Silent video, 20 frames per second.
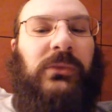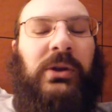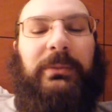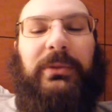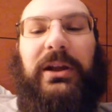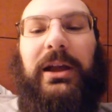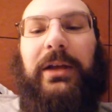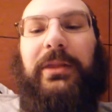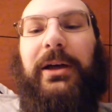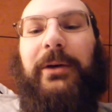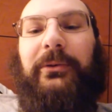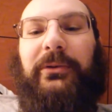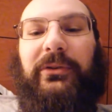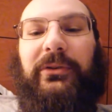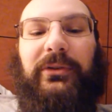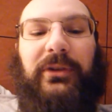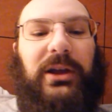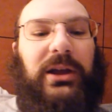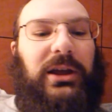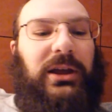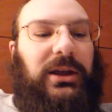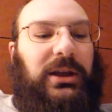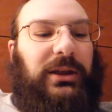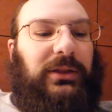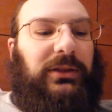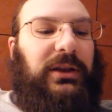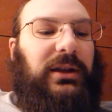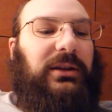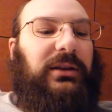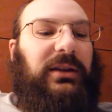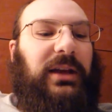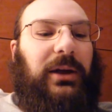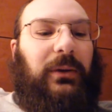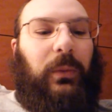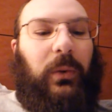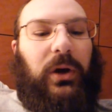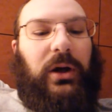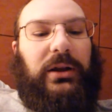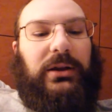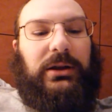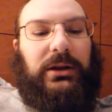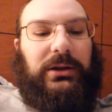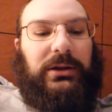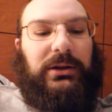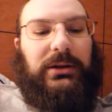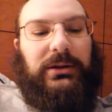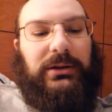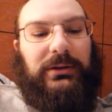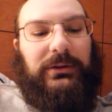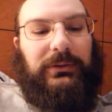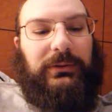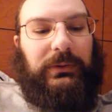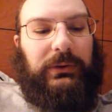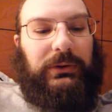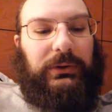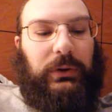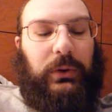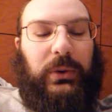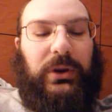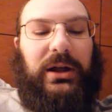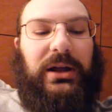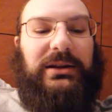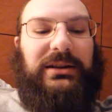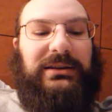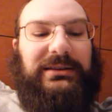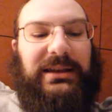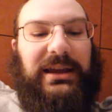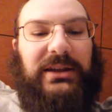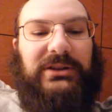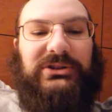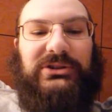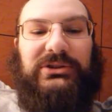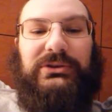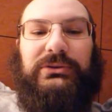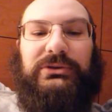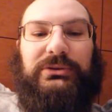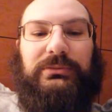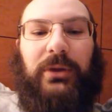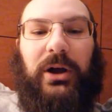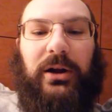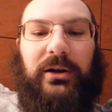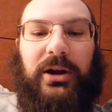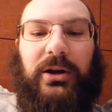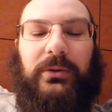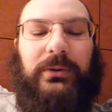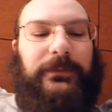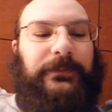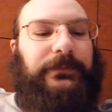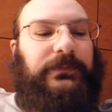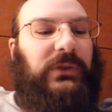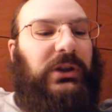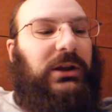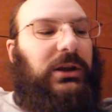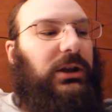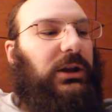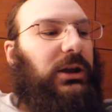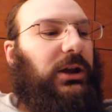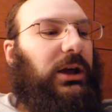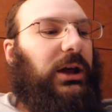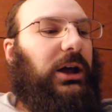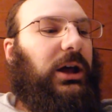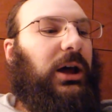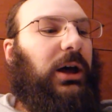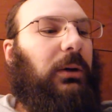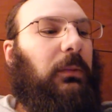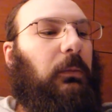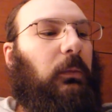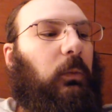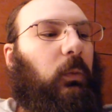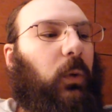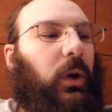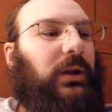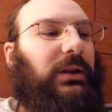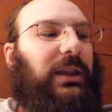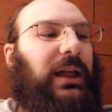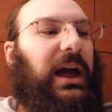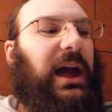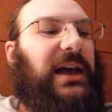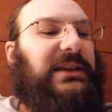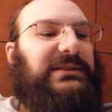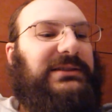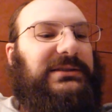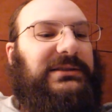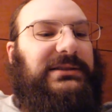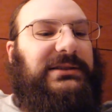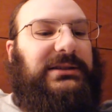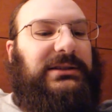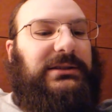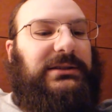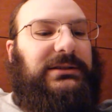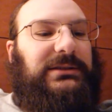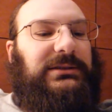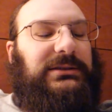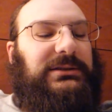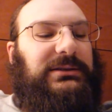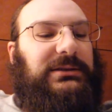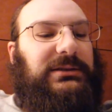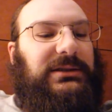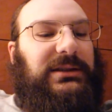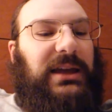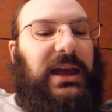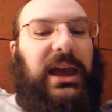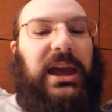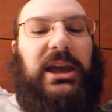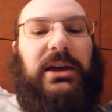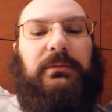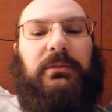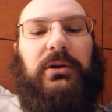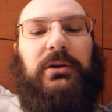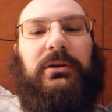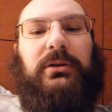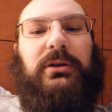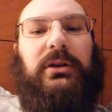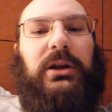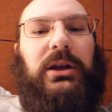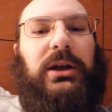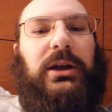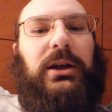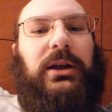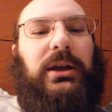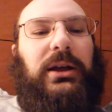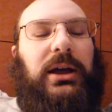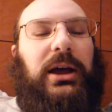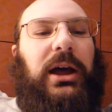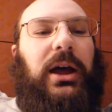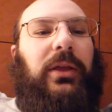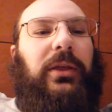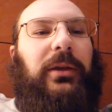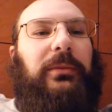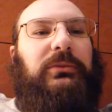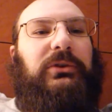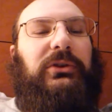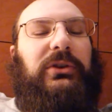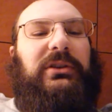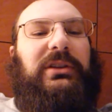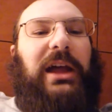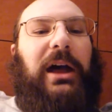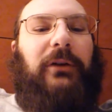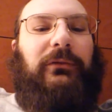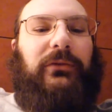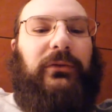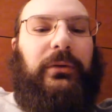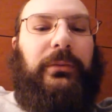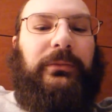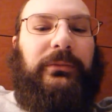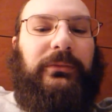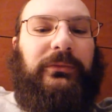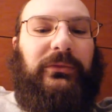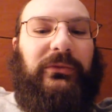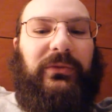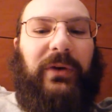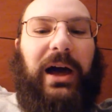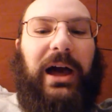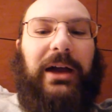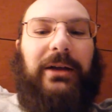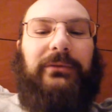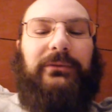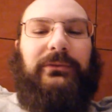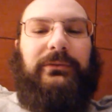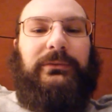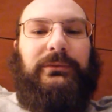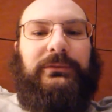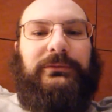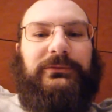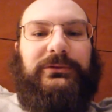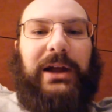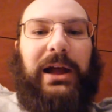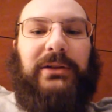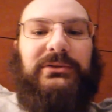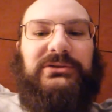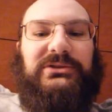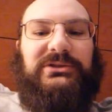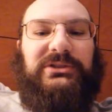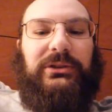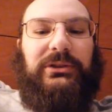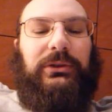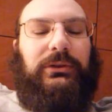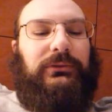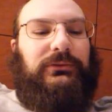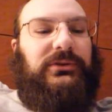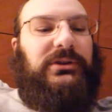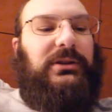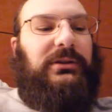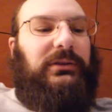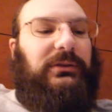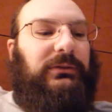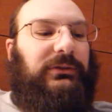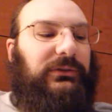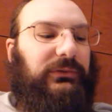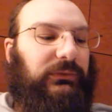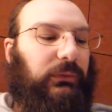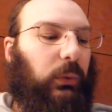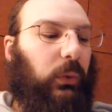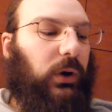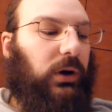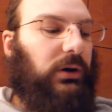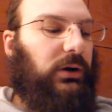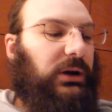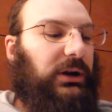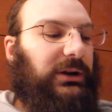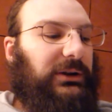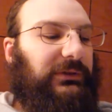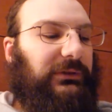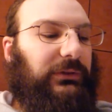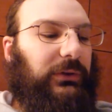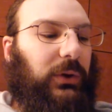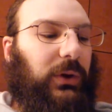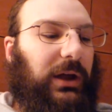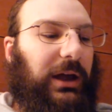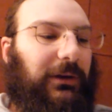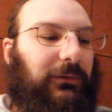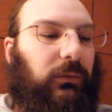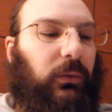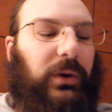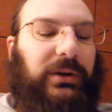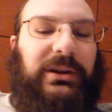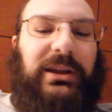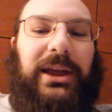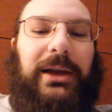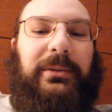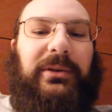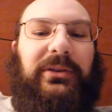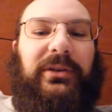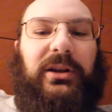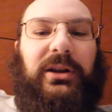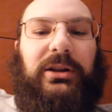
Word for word: but yeah, that was the end of day one going on to day two tomorrow. Um, one last game. Uh, they took it down from five rounds to three to four. So I'll have one game at 10